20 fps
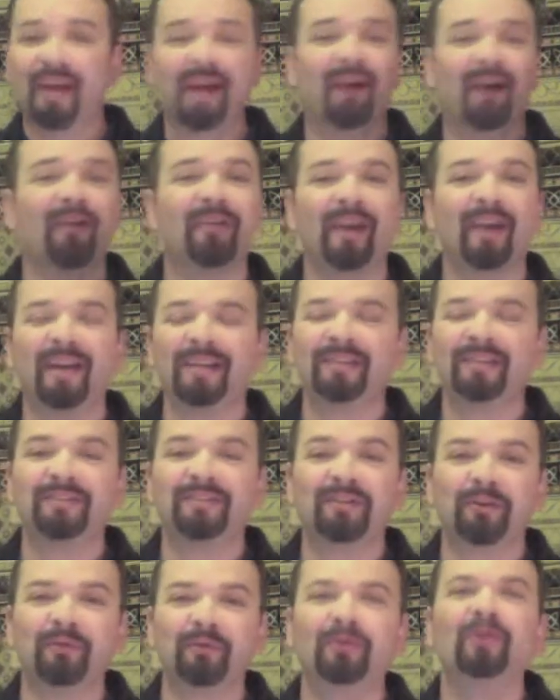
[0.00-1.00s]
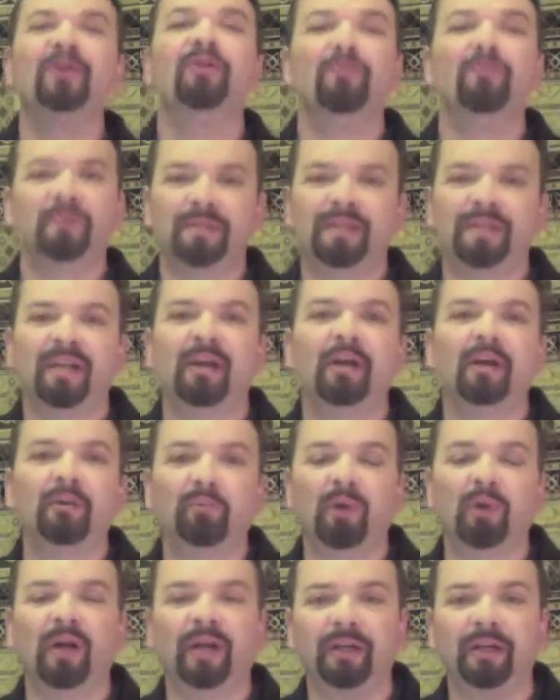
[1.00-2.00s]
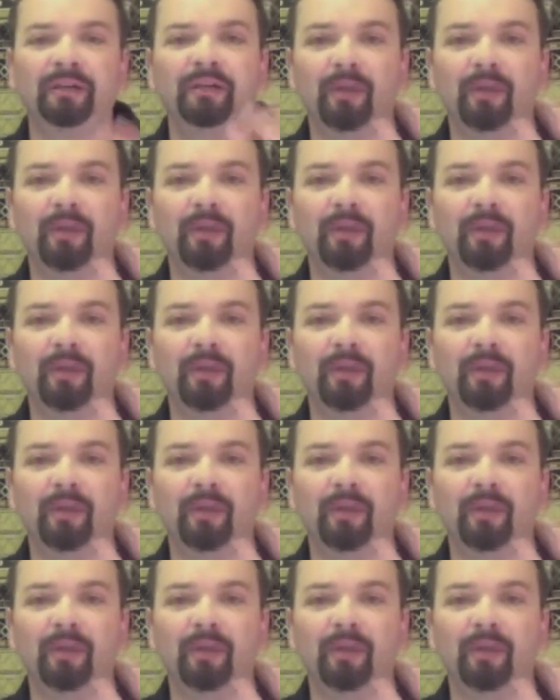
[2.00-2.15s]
all they had to do was get on a plane,